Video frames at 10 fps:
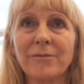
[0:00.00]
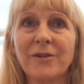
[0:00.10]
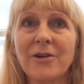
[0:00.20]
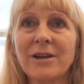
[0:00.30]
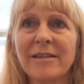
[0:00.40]

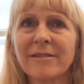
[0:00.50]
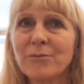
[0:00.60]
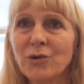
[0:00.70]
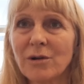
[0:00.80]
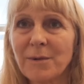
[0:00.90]
very
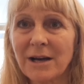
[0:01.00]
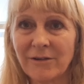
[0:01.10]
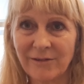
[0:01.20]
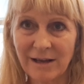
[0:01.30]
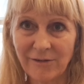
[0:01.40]
small amount
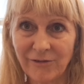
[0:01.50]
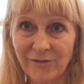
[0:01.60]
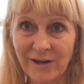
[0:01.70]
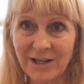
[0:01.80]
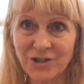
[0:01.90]
of
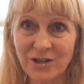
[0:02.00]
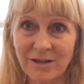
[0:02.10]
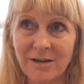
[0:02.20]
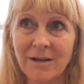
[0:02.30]
self-reflection,